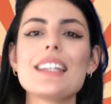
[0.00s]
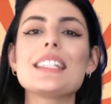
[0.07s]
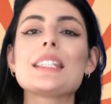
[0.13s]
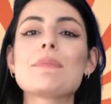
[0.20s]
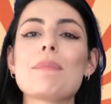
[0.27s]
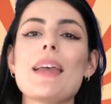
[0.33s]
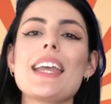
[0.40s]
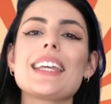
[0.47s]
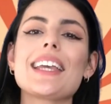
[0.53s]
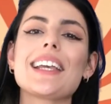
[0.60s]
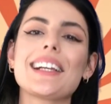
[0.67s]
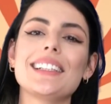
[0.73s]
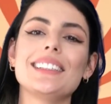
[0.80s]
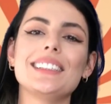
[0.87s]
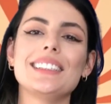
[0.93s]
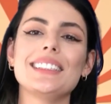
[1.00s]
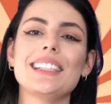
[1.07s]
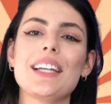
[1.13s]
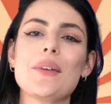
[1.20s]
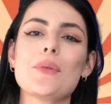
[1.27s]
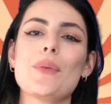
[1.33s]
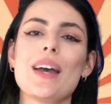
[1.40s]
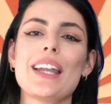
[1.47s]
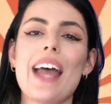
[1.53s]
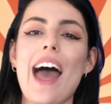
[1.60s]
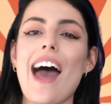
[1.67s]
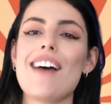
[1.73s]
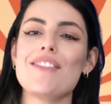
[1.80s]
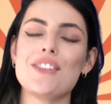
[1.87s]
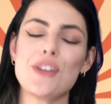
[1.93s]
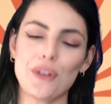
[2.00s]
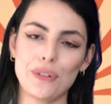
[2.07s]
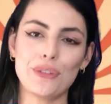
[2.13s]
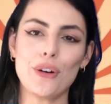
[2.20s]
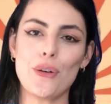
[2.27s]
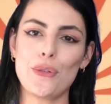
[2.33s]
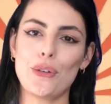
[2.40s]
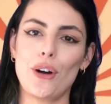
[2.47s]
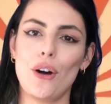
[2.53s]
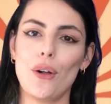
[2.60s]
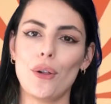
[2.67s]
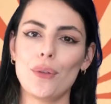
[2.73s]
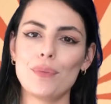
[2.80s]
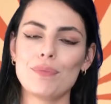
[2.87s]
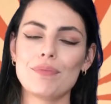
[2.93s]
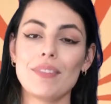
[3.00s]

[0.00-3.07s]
Speak clearly when having your phone call.